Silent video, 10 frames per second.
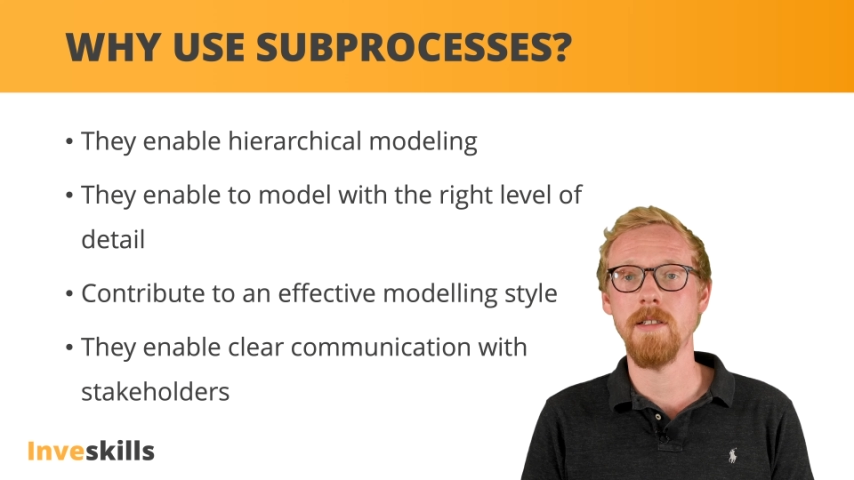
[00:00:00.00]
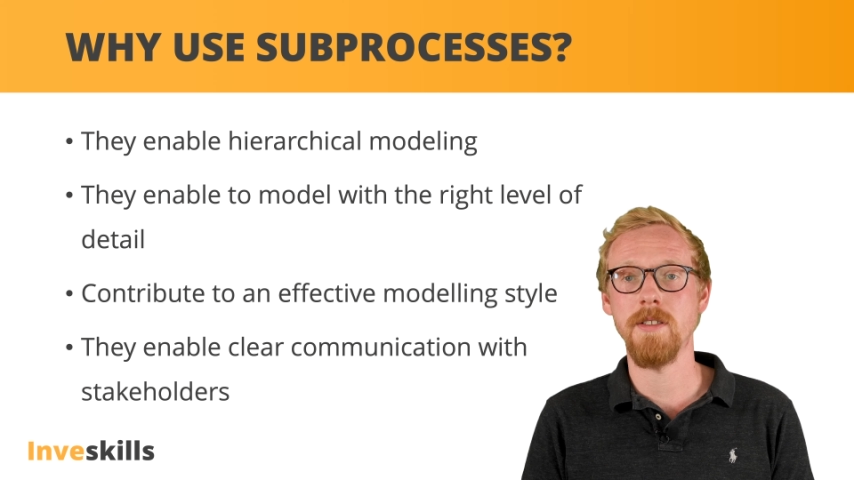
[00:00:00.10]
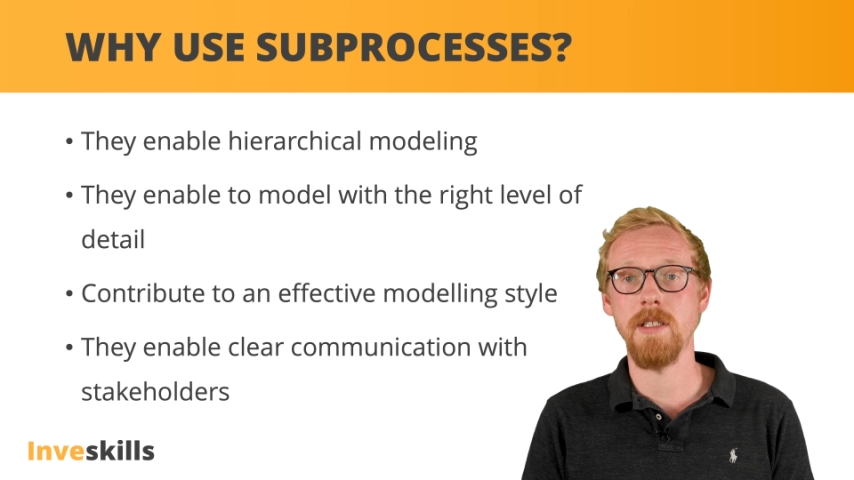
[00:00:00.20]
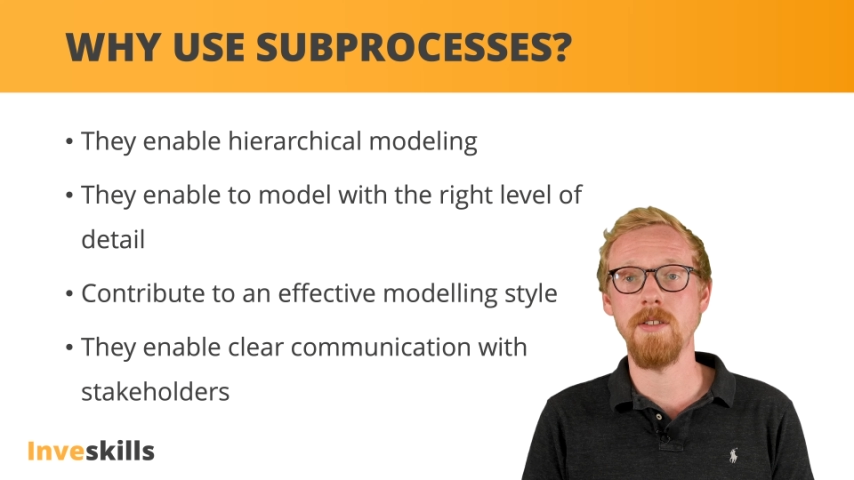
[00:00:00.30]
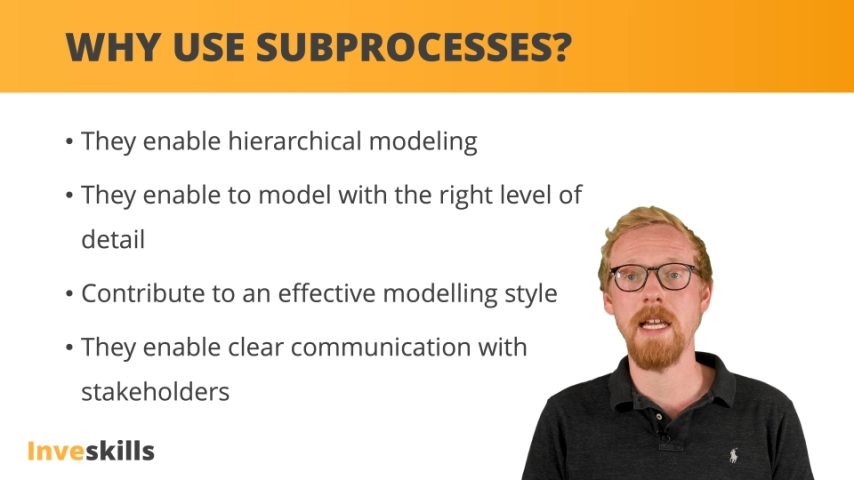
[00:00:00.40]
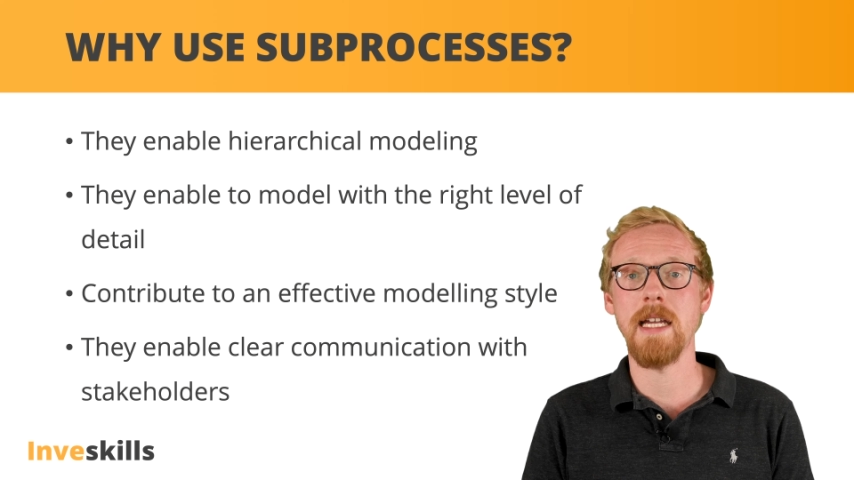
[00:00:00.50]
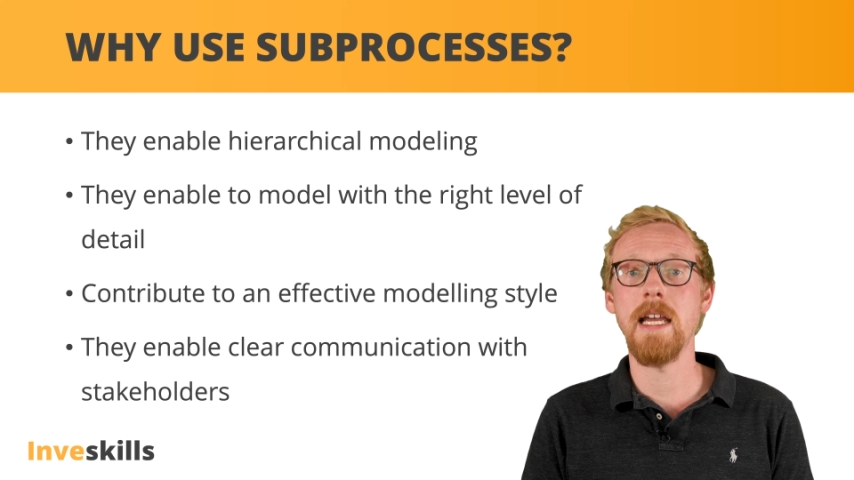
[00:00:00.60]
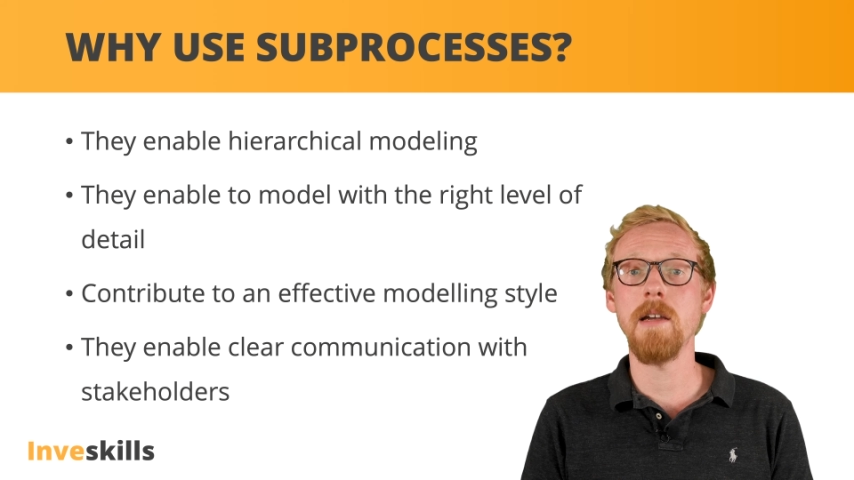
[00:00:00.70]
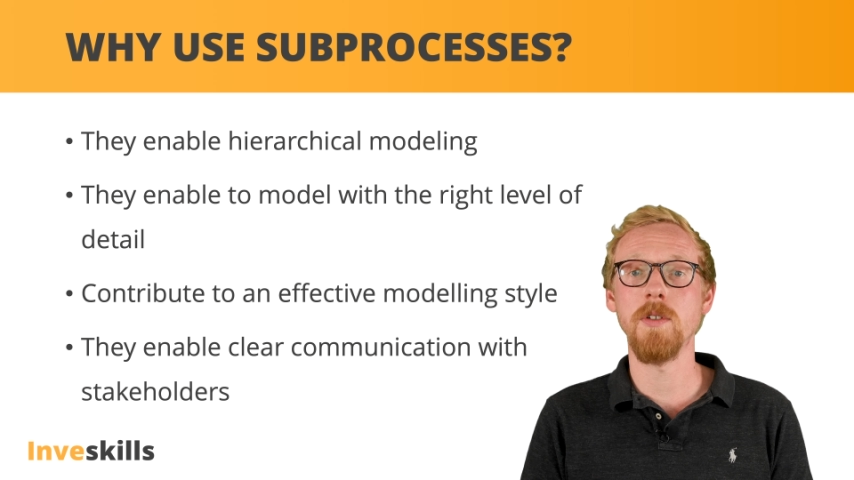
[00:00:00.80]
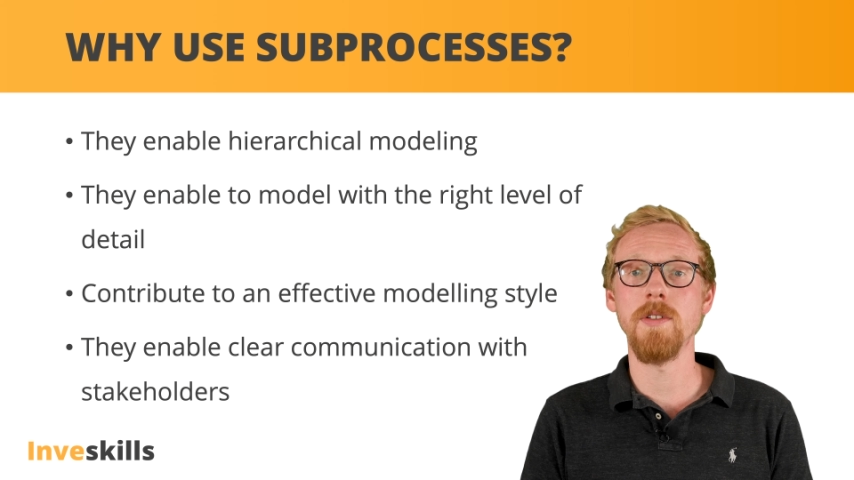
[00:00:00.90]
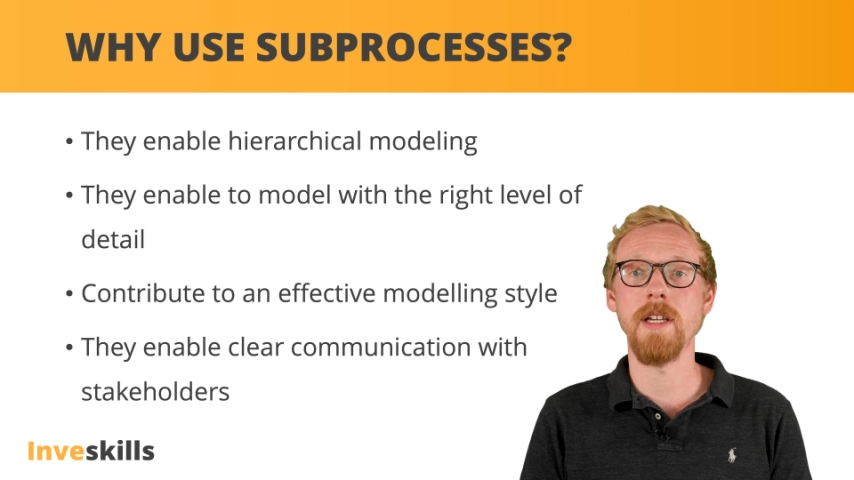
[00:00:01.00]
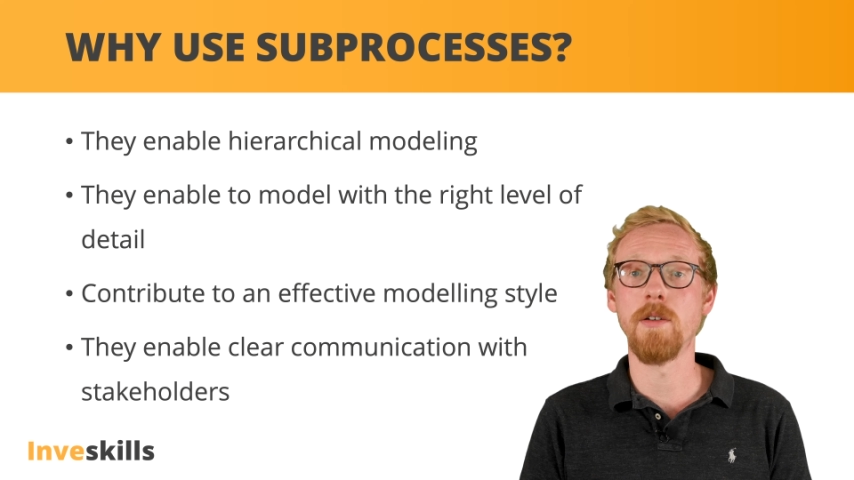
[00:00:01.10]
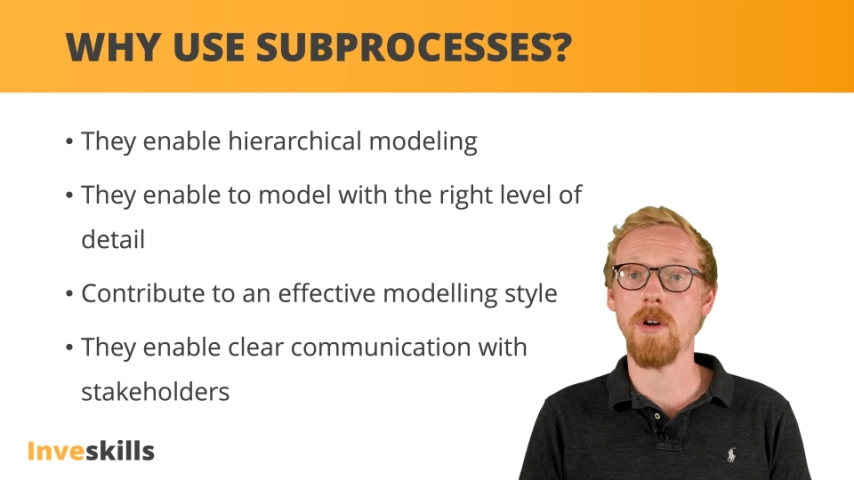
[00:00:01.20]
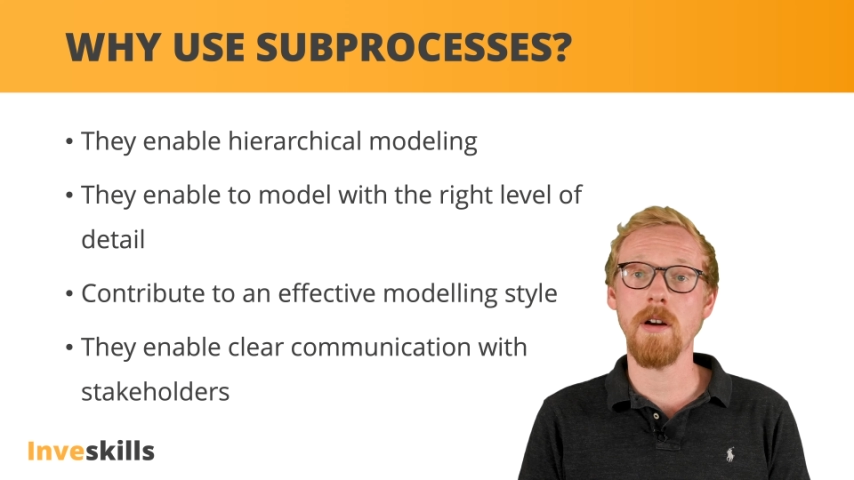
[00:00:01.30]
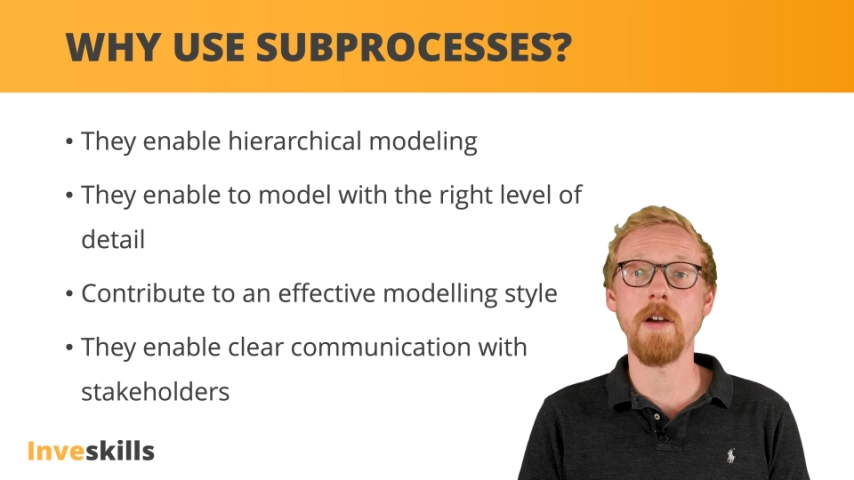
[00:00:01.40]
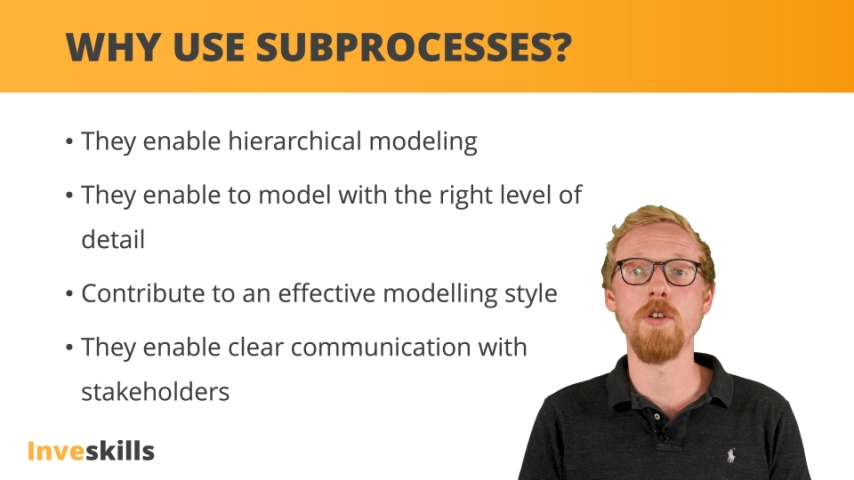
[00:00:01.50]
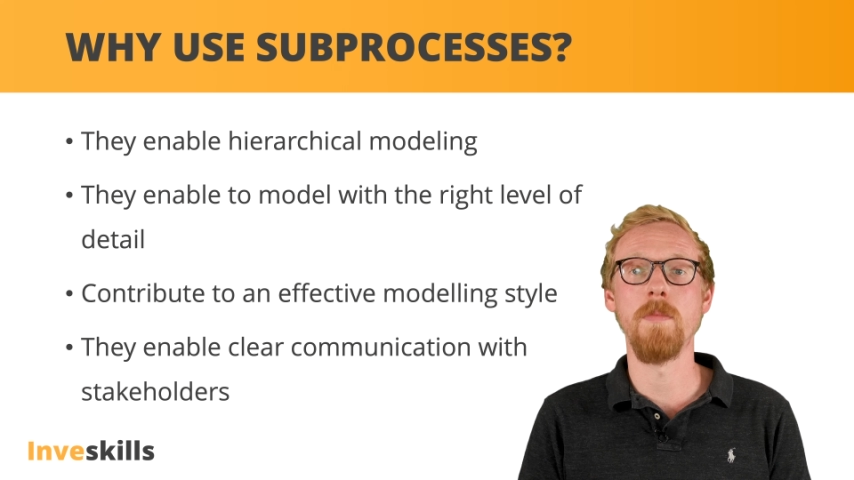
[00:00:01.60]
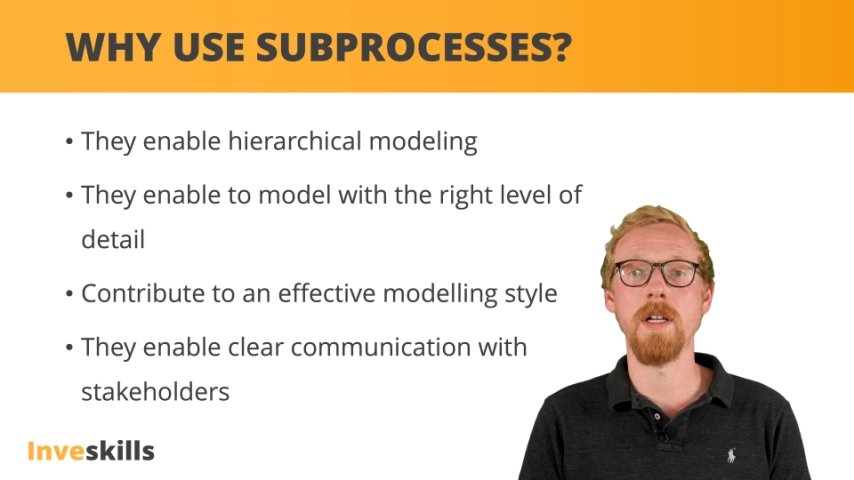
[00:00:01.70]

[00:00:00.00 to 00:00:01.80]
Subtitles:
since they enable the hierarchical